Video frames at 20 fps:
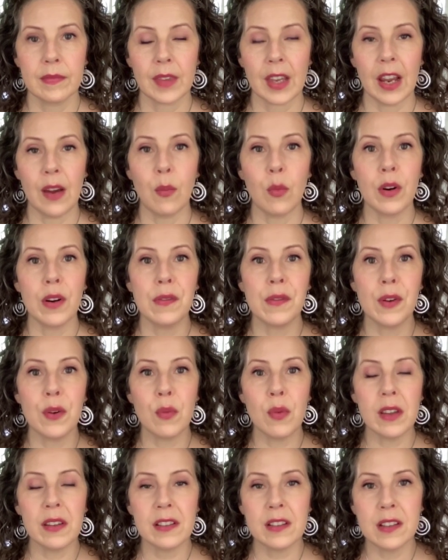And what if you're
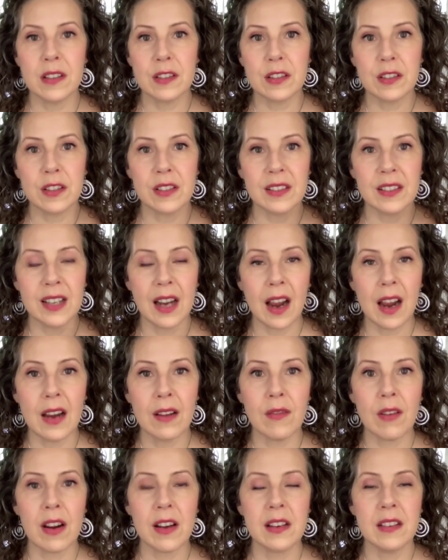willing to just
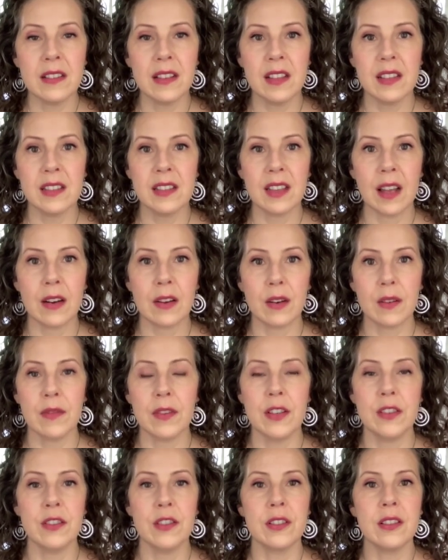dive right into the center of
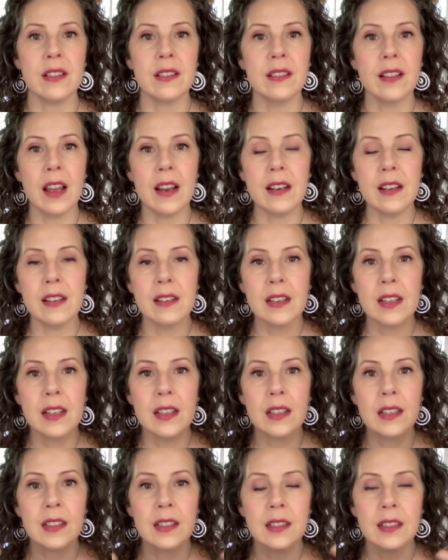it? Just let it
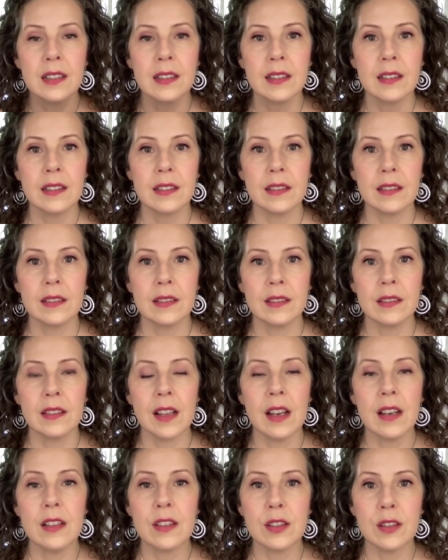
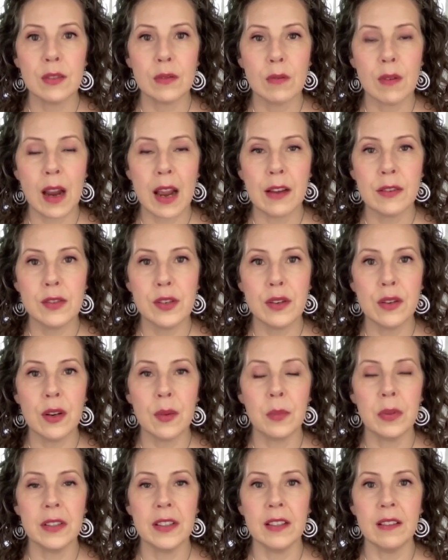surround you
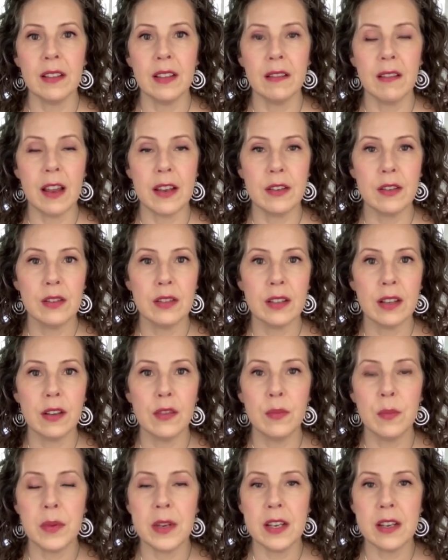completely. Let
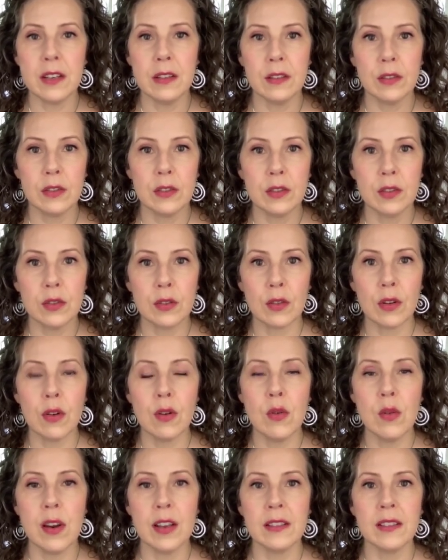yourself be
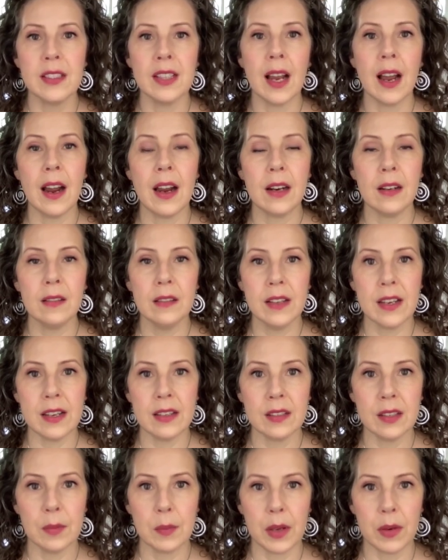so entirely
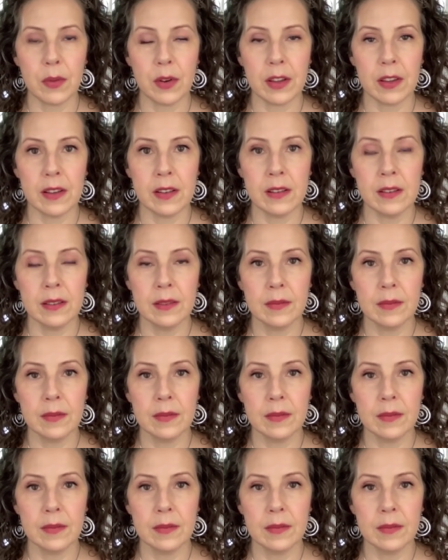intimate with it,